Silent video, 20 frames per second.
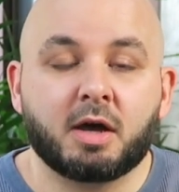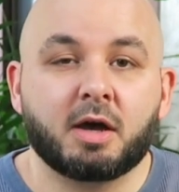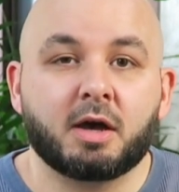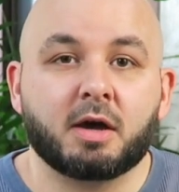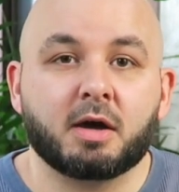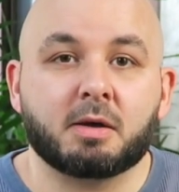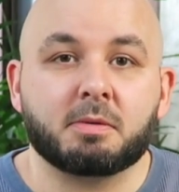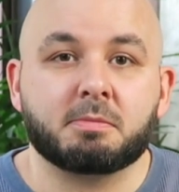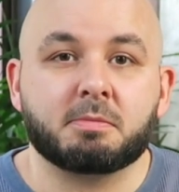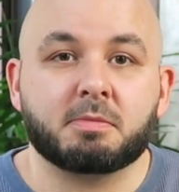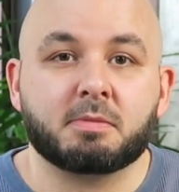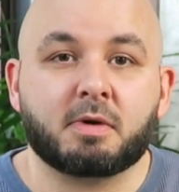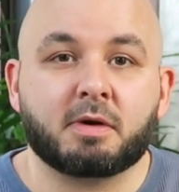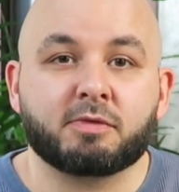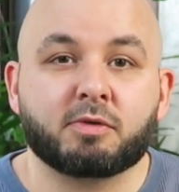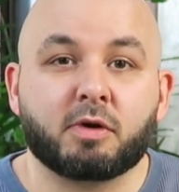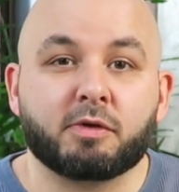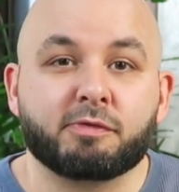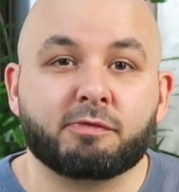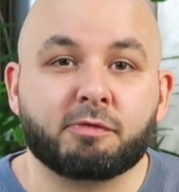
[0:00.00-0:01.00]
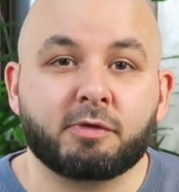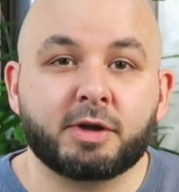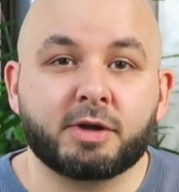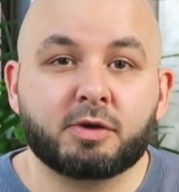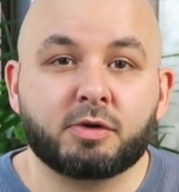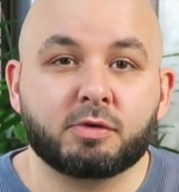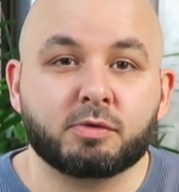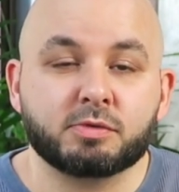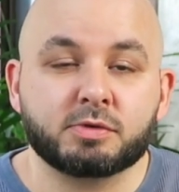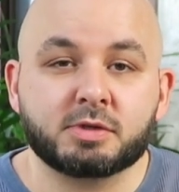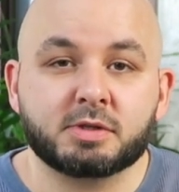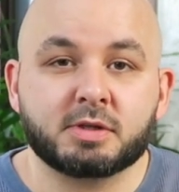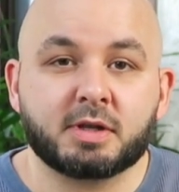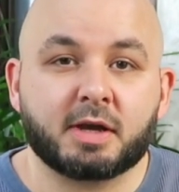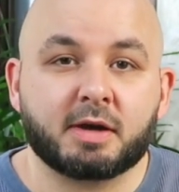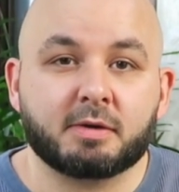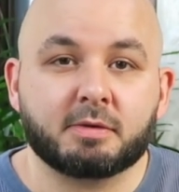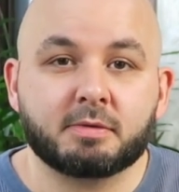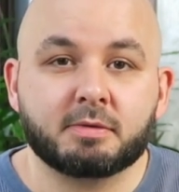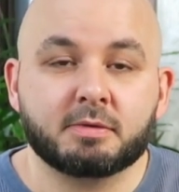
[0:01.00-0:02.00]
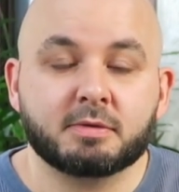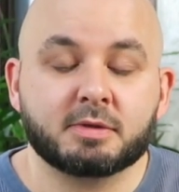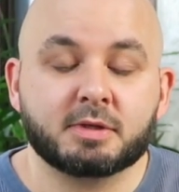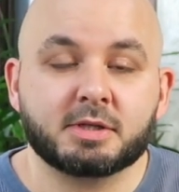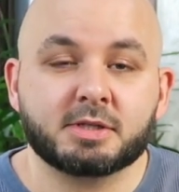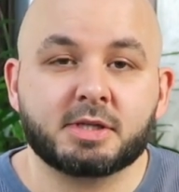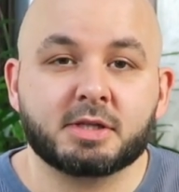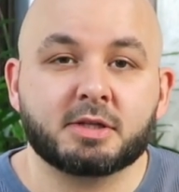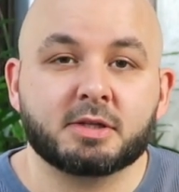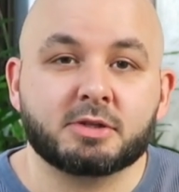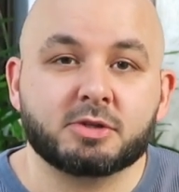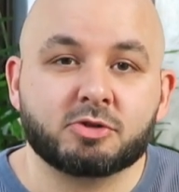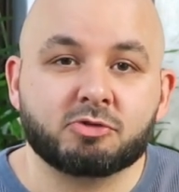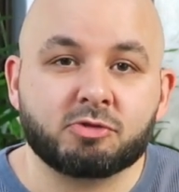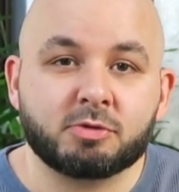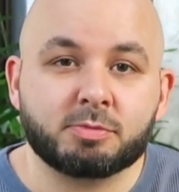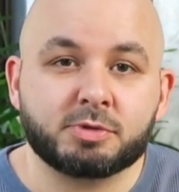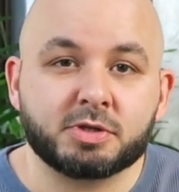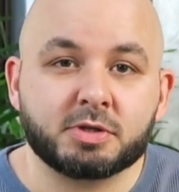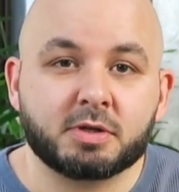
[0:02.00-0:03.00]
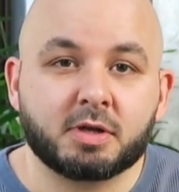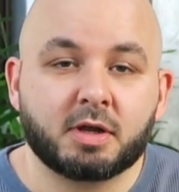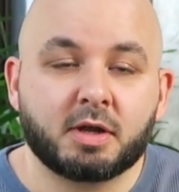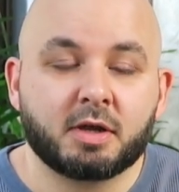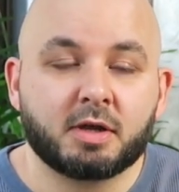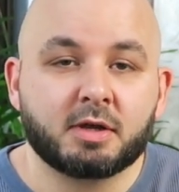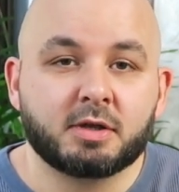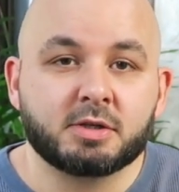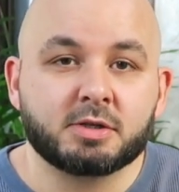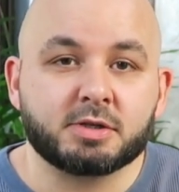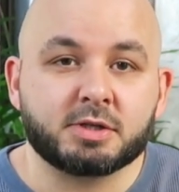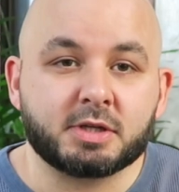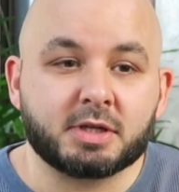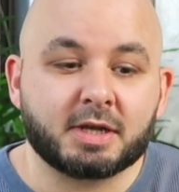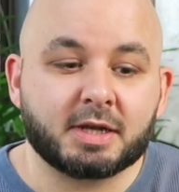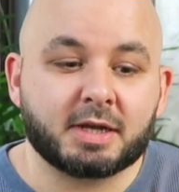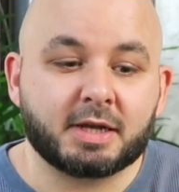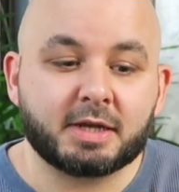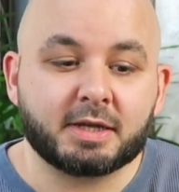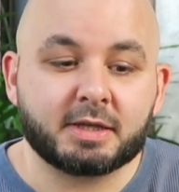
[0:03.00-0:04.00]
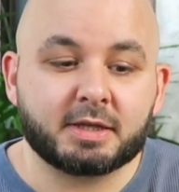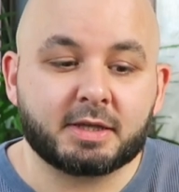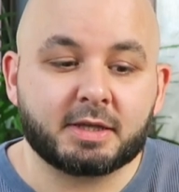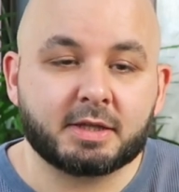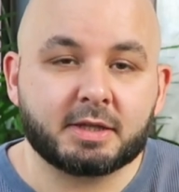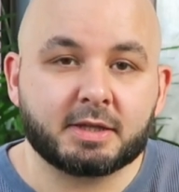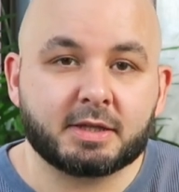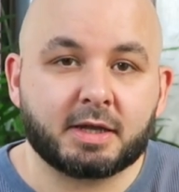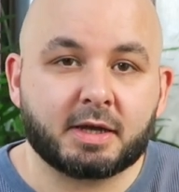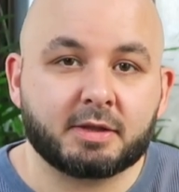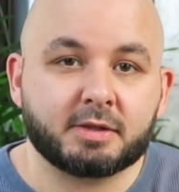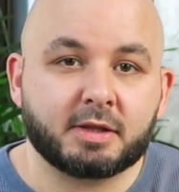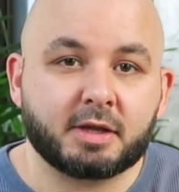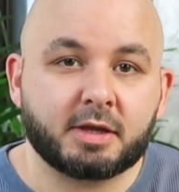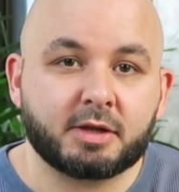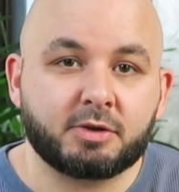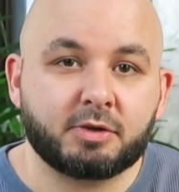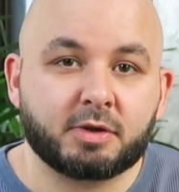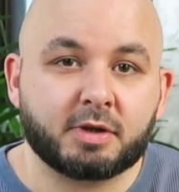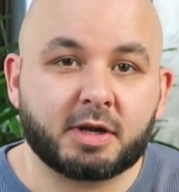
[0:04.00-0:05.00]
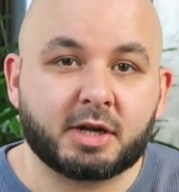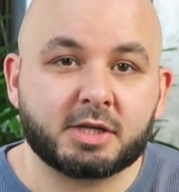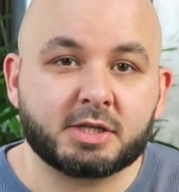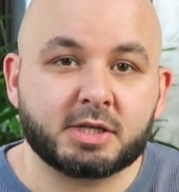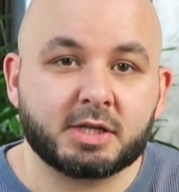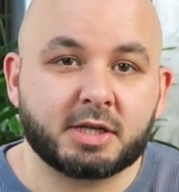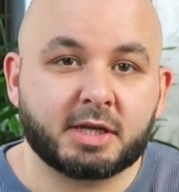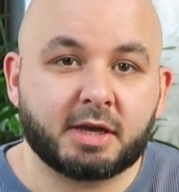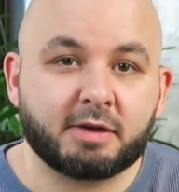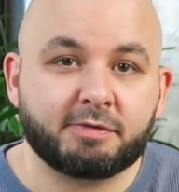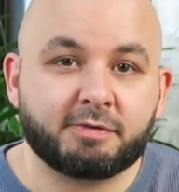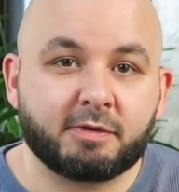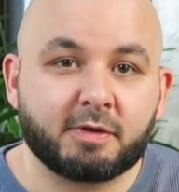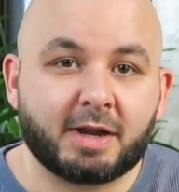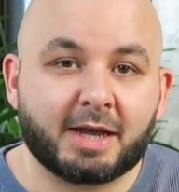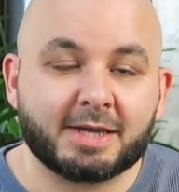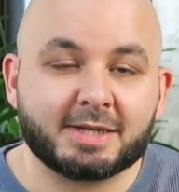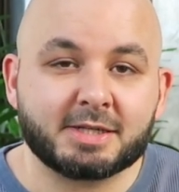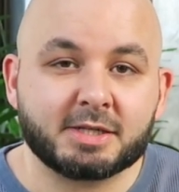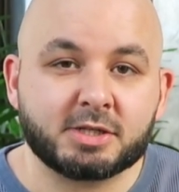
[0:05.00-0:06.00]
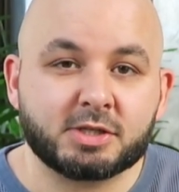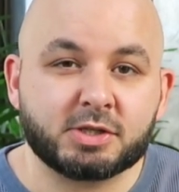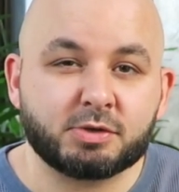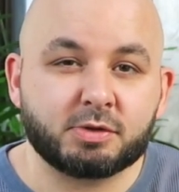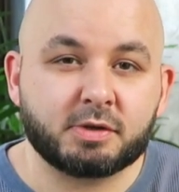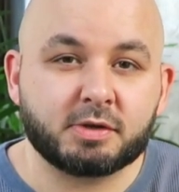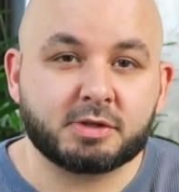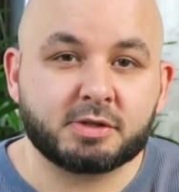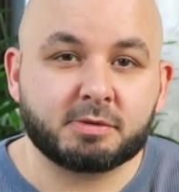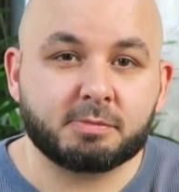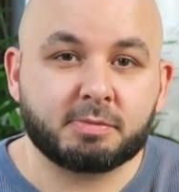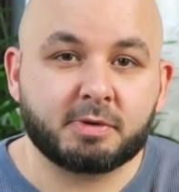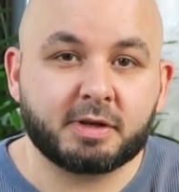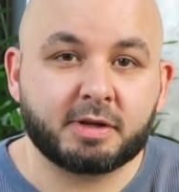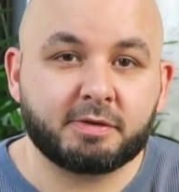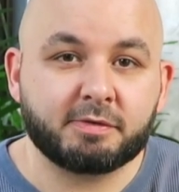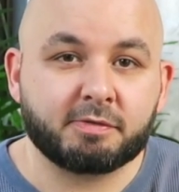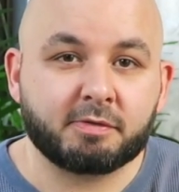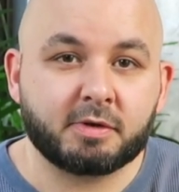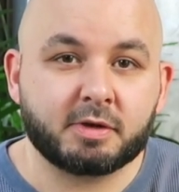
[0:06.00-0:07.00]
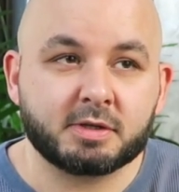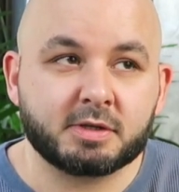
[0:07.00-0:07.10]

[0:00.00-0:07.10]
I've got a free course now that's in the description, so you can click down there and you can actually get full access to it. It's completely free.